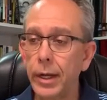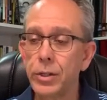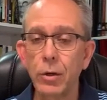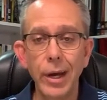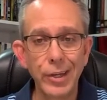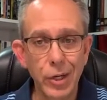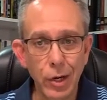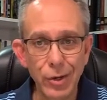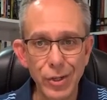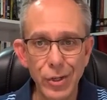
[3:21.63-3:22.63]
And so I
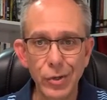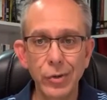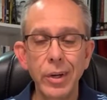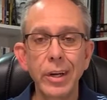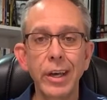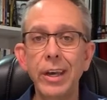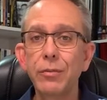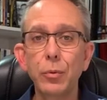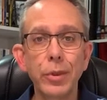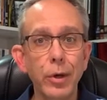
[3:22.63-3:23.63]
encourage you,
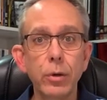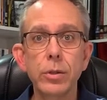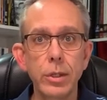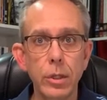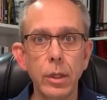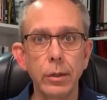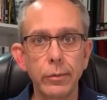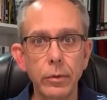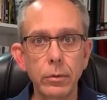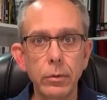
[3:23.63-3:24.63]
even with those that you
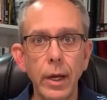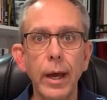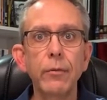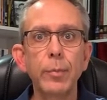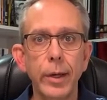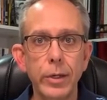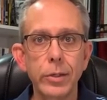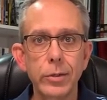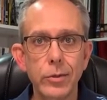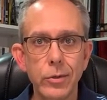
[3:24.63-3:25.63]
love, have
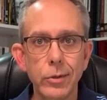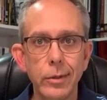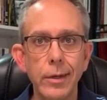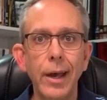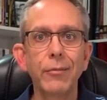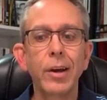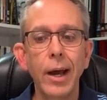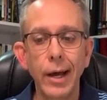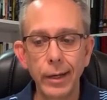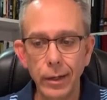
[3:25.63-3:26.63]
patience, have
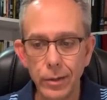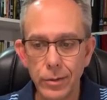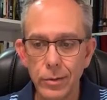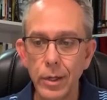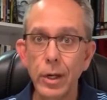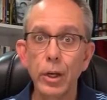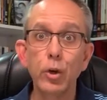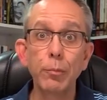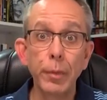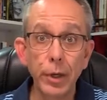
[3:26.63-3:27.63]
kindness,
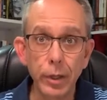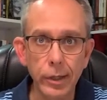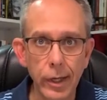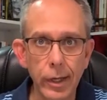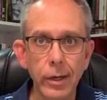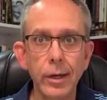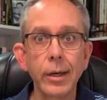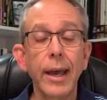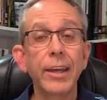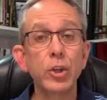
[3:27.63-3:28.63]
humility,
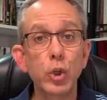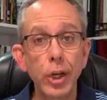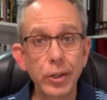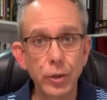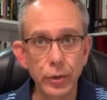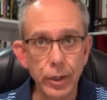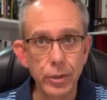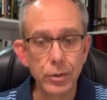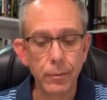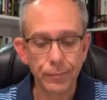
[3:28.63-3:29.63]
and
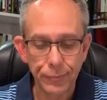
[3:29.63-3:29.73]
gentleness.